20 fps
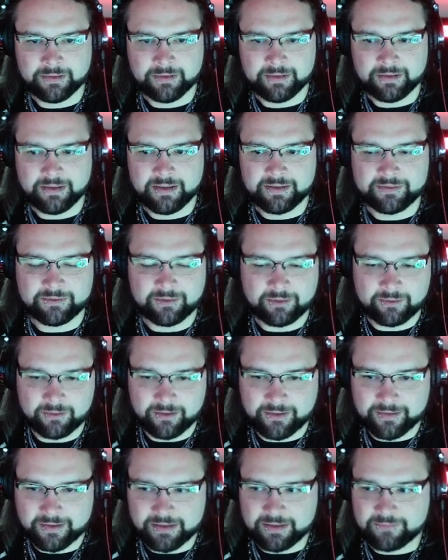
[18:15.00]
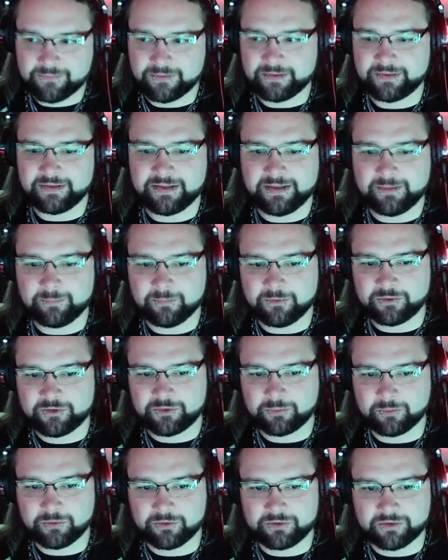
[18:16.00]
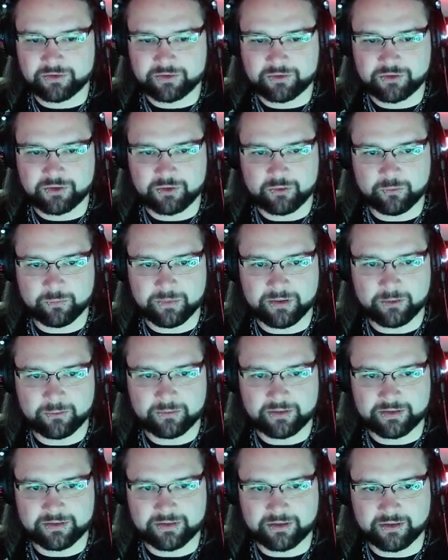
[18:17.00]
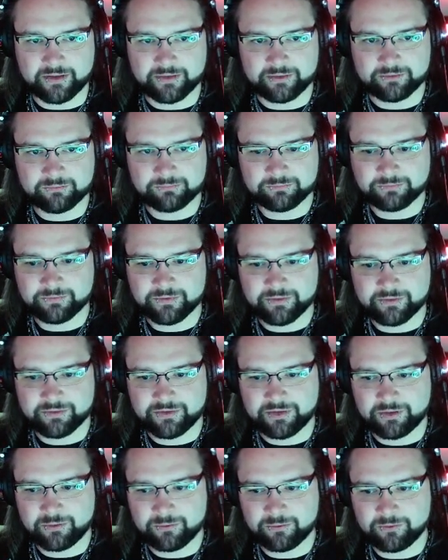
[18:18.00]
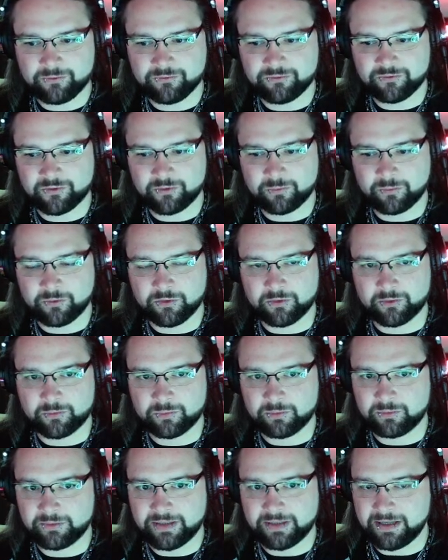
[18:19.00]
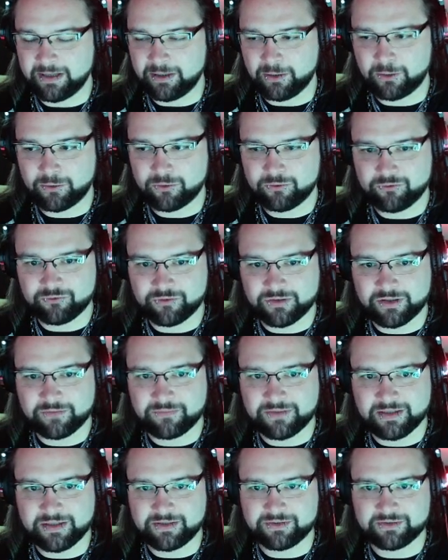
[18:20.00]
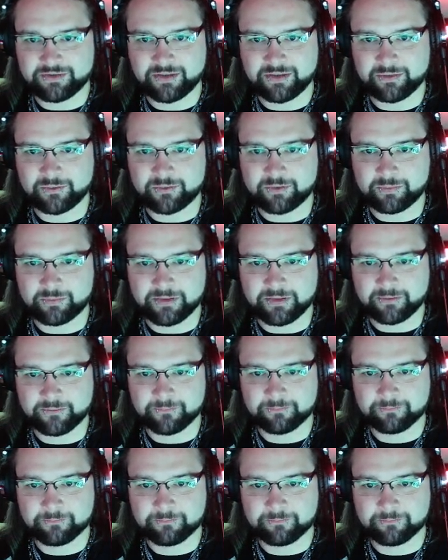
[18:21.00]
It's not like they even need much wood to build a tile. 200 wood will get 100 of these tiles built.